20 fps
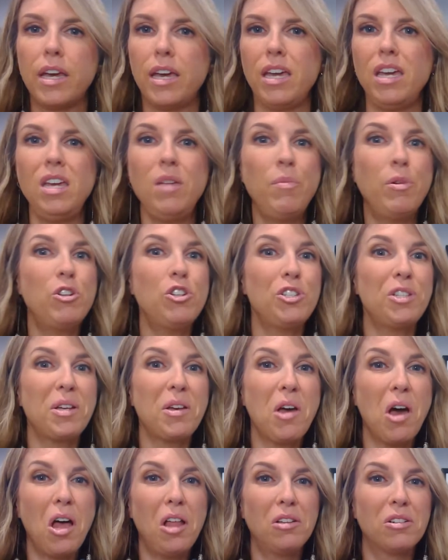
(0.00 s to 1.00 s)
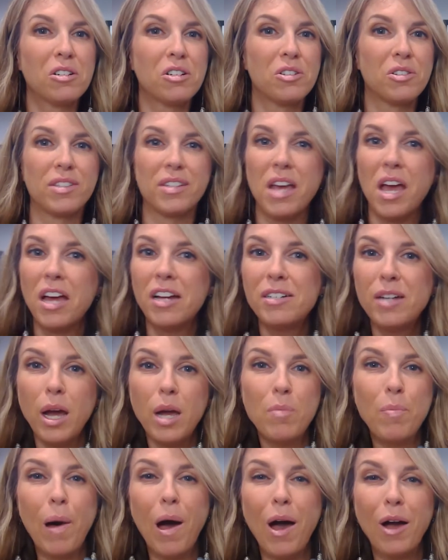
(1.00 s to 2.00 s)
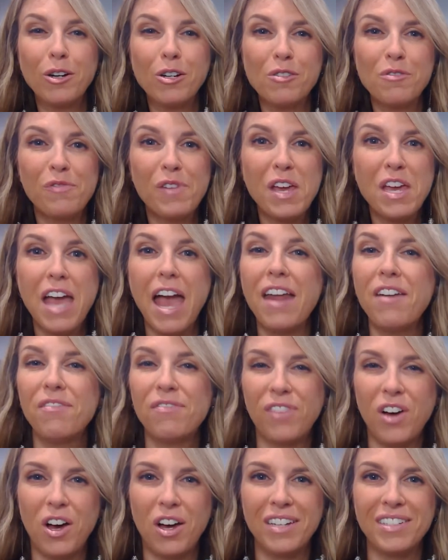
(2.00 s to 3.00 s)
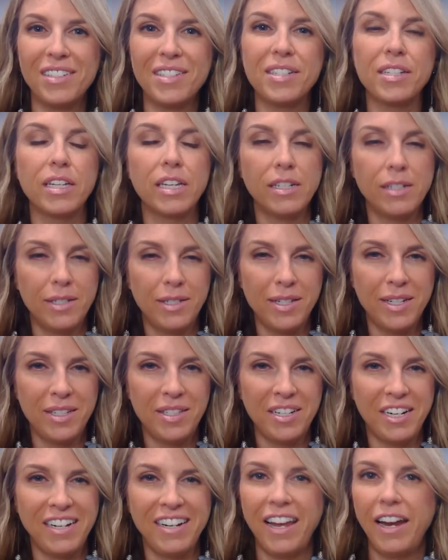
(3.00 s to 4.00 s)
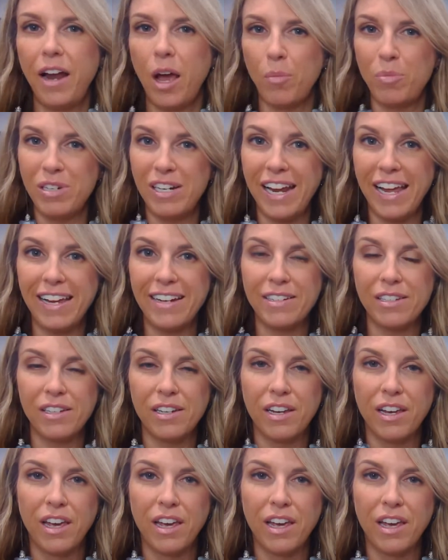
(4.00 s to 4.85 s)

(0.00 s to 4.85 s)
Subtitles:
images and colors, typography and fonts consistent and up to date?